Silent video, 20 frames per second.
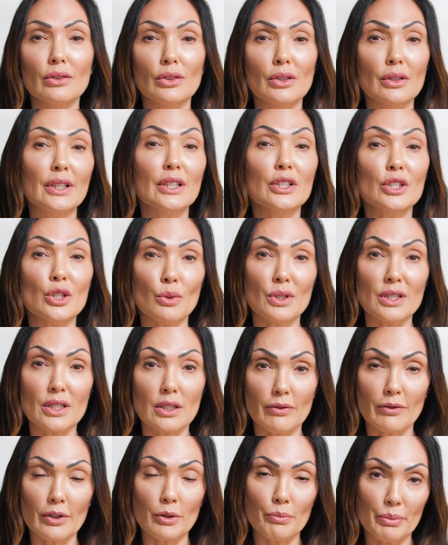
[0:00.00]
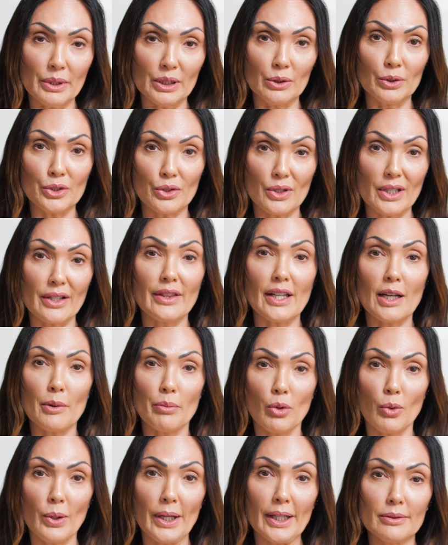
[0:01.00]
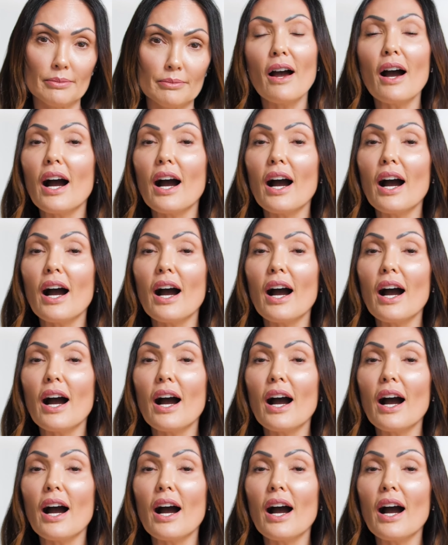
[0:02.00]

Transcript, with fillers: look into a different builder at that point.